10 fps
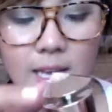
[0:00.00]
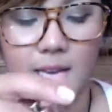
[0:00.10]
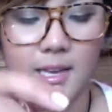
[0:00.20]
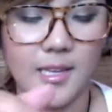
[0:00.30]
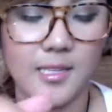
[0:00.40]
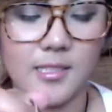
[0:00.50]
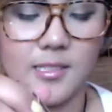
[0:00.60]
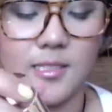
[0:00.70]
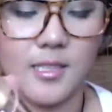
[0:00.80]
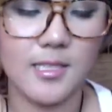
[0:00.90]

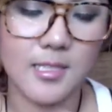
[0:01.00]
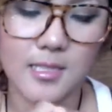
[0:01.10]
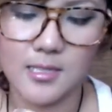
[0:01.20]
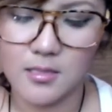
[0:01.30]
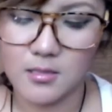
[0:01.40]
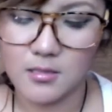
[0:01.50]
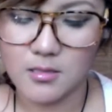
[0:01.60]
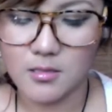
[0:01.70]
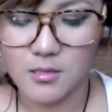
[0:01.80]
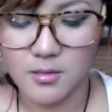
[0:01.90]
and this
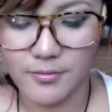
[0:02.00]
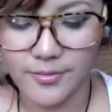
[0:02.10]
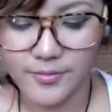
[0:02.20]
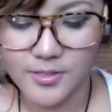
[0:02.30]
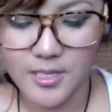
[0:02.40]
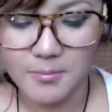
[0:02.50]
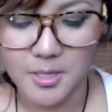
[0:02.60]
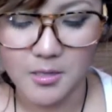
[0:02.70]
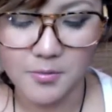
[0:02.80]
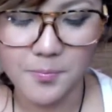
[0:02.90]
is 50
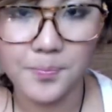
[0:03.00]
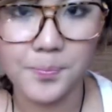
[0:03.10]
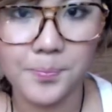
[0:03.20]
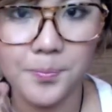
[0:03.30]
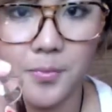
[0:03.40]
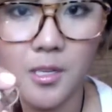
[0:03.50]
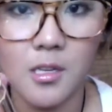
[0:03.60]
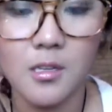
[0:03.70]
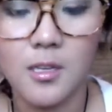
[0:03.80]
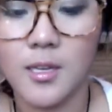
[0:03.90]
ml
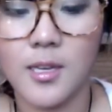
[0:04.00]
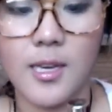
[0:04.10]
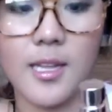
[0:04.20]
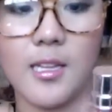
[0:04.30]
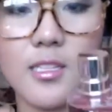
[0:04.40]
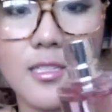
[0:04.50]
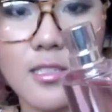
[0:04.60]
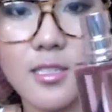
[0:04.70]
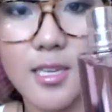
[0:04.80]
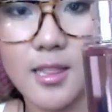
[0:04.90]
and it just
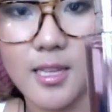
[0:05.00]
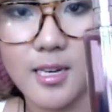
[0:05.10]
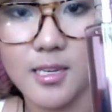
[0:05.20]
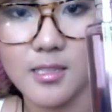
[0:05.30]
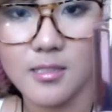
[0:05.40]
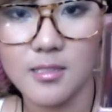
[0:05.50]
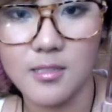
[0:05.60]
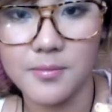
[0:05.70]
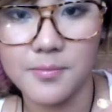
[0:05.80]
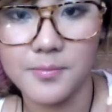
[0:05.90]
looks like that